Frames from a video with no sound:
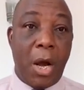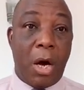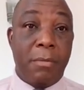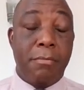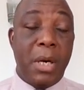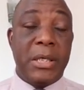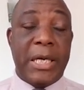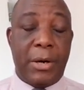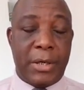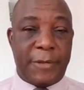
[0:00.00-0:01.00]
on
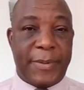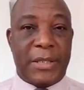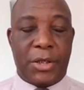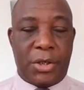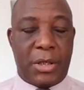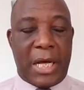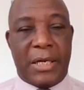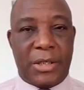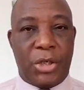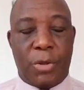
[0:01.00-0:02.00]
Monday on the expectation that
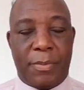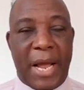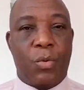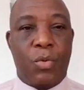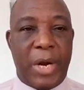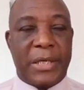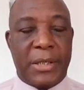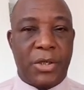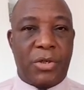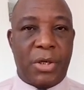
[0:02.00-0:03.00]
the central bank will
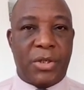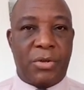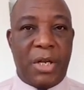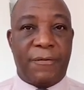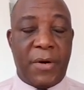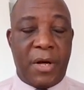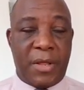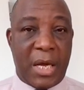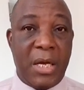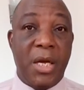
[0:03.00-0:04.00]
raise interest rate
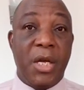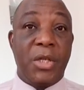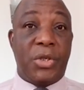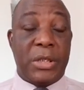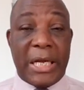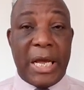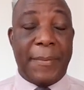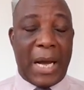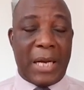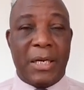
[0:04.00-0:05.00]
further today
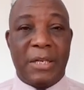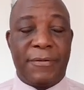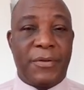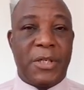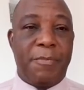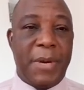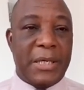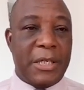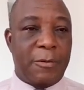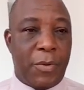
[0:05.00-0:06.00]
by at least 50
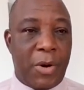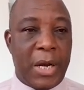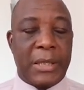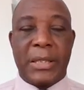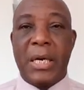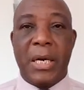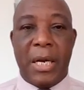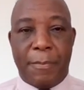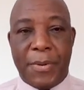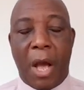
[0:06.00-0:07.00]
basis points.
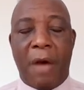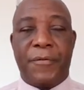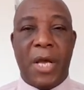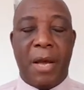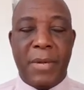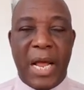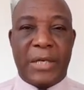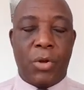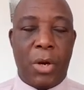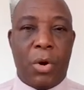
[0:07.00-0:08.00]
A BRVM
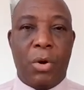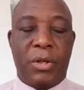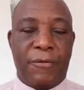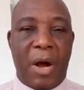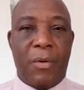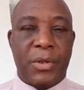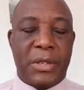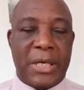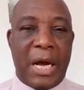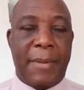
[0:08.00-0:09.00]
next door in Cote d'Ivoire
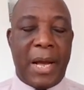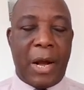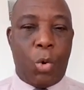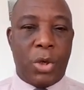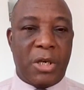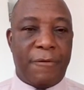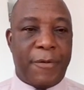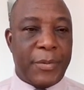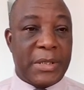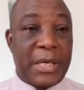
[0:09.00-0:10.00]
was down by
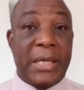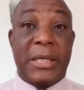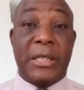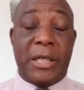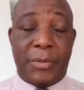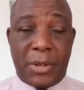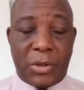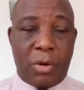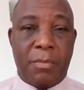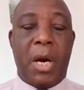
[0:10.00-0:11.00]
0.25%. The Egyptian
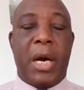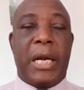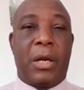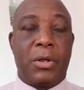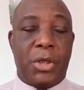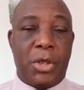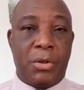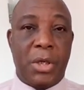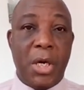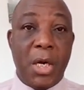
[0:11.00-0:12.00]
stock market continued